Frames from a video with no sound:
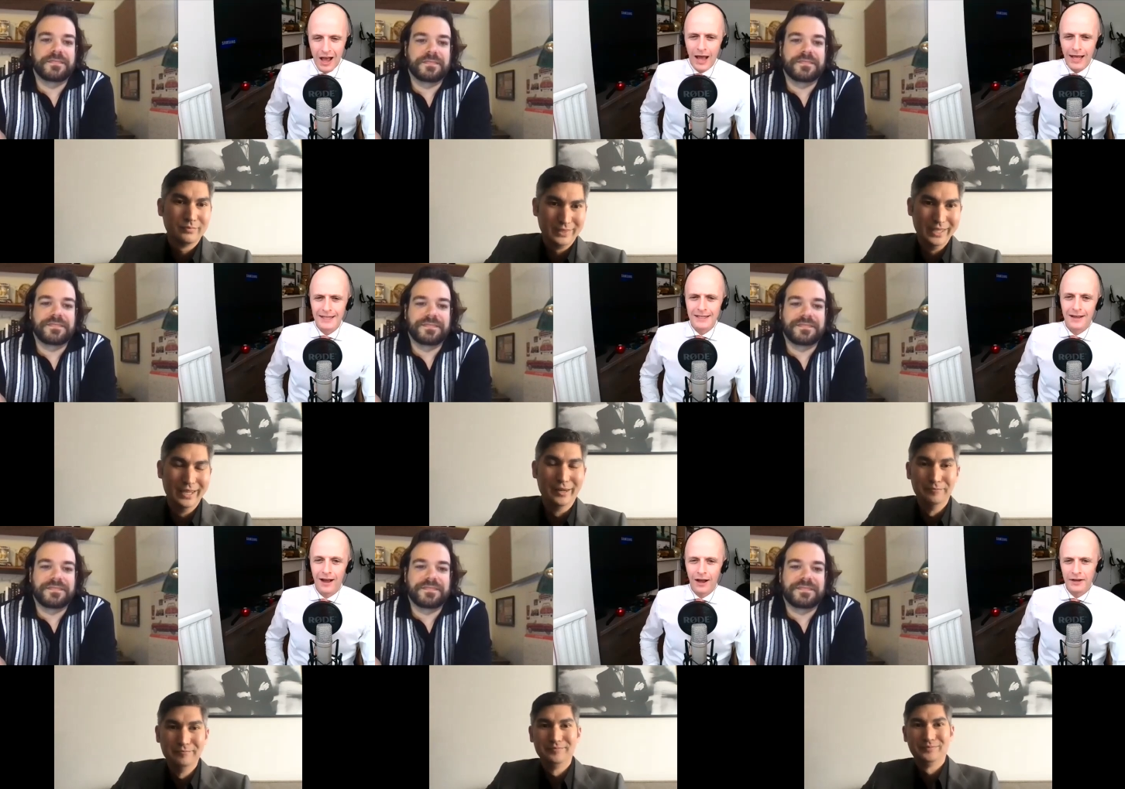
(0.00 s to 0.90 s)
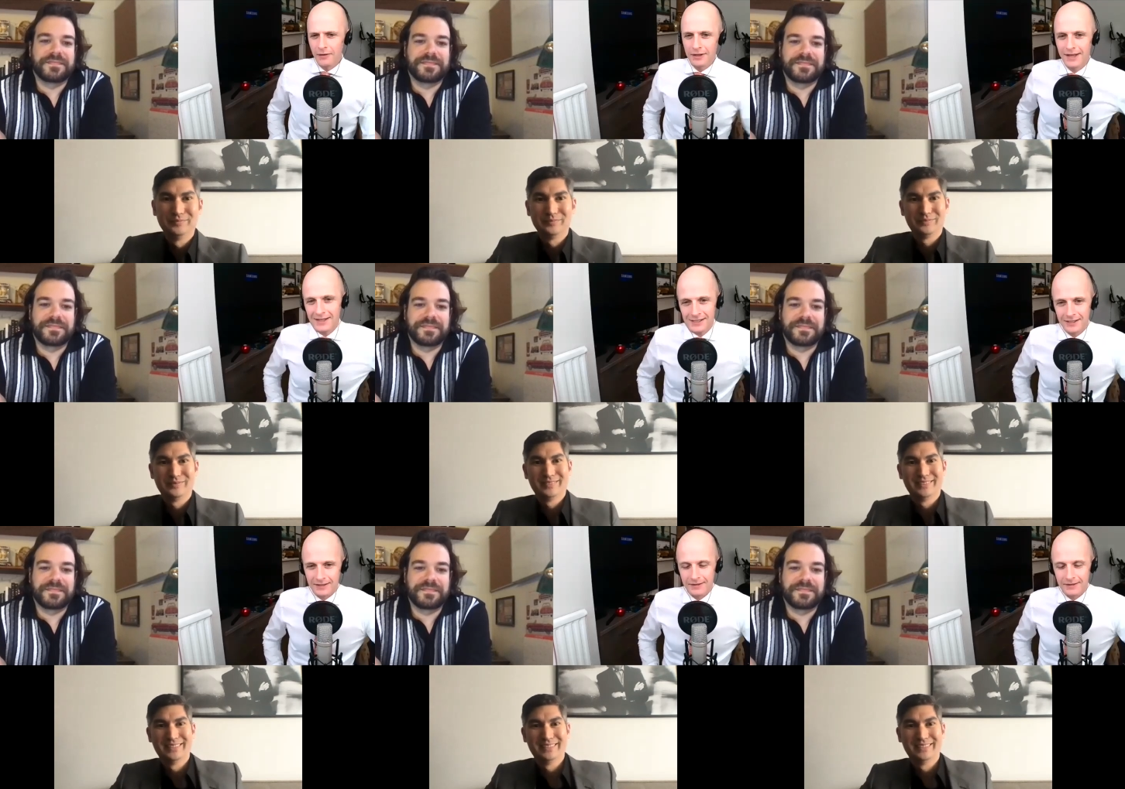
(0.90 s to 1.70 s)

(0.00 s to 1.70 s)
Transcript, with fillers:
Speaker 1: Yeah. And I noticed actually,